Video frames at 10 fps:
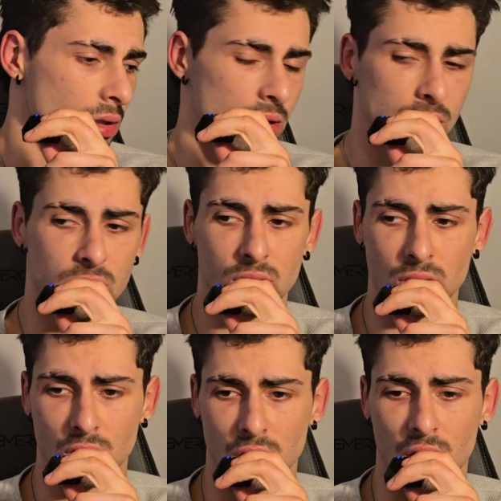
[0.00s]
this
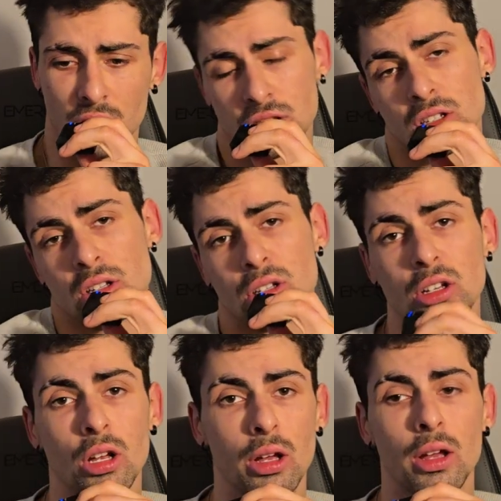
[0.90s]
and that's it.
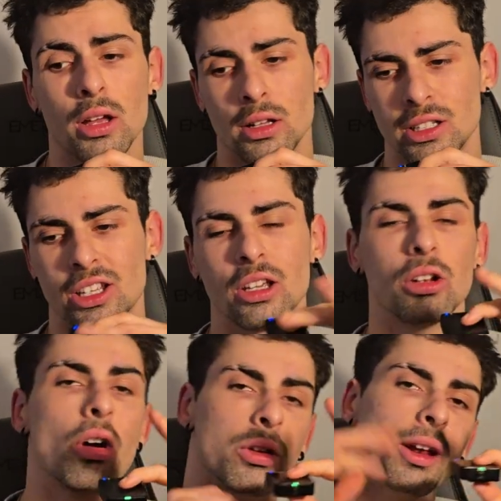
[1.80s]
Like,
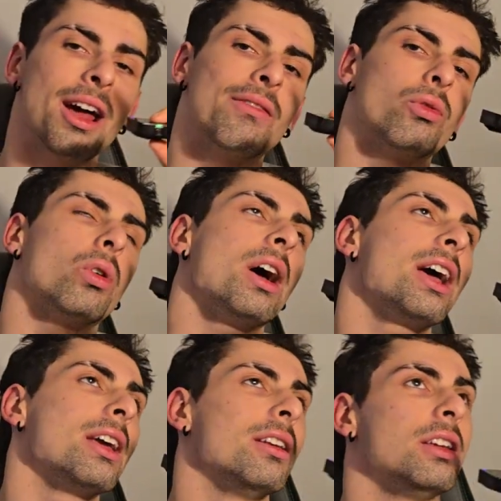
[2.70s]
you gotta have
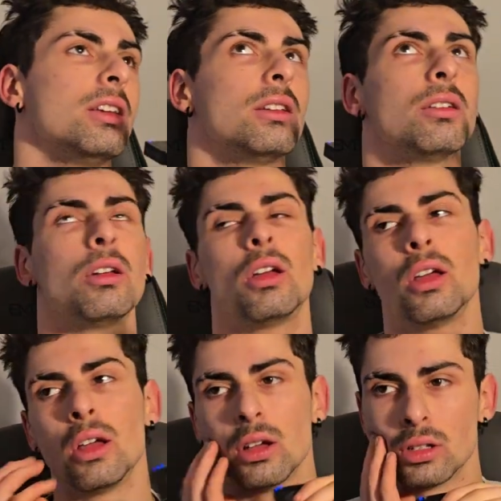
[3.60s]
variety.
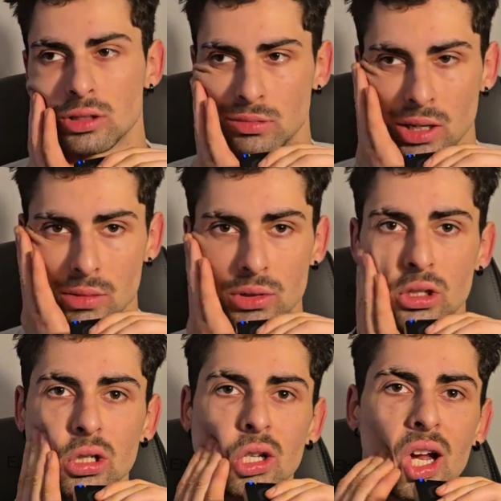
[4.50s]
Sometimes
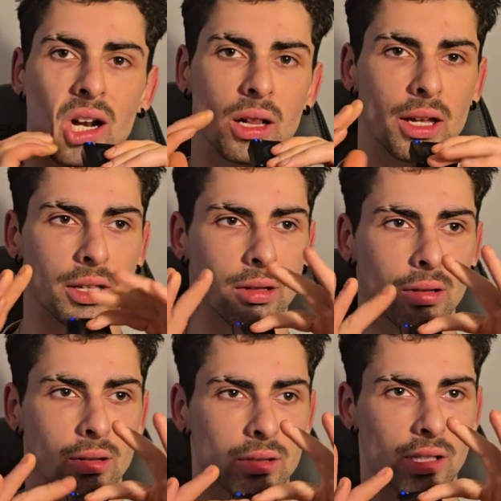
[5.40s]
you just gotta like
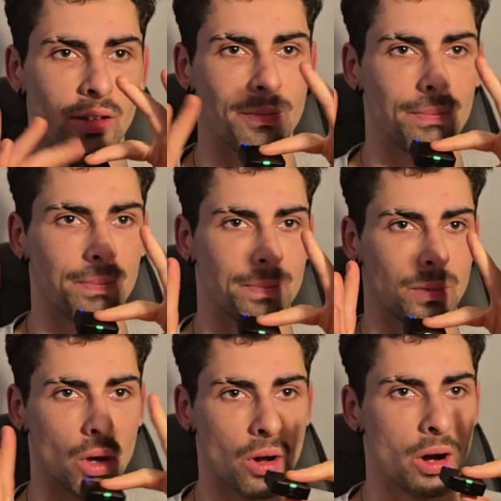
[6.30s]
say
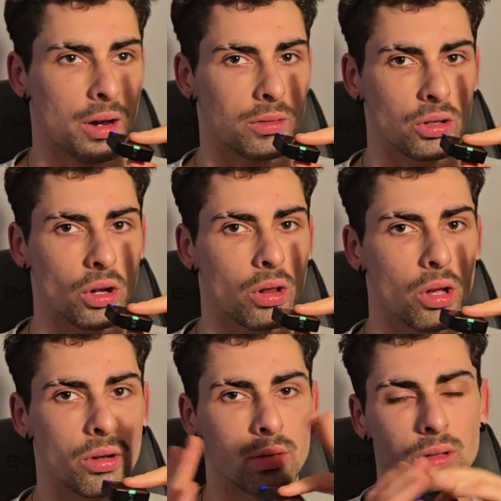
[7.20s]
all right,
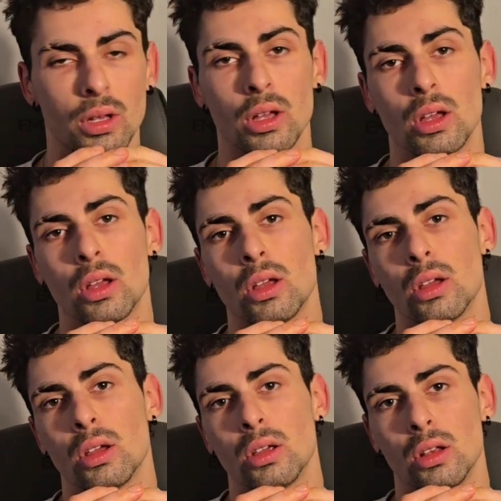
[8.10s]
YOLO.
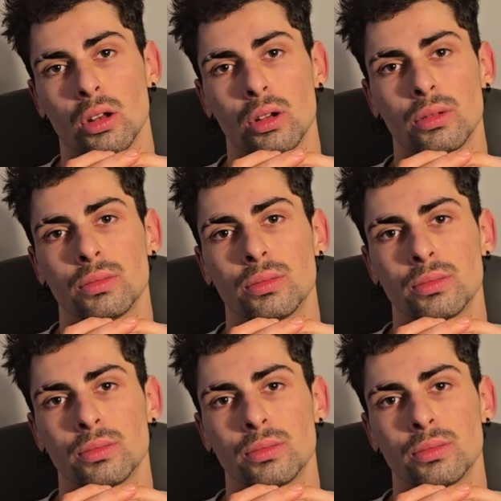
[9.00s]
You know,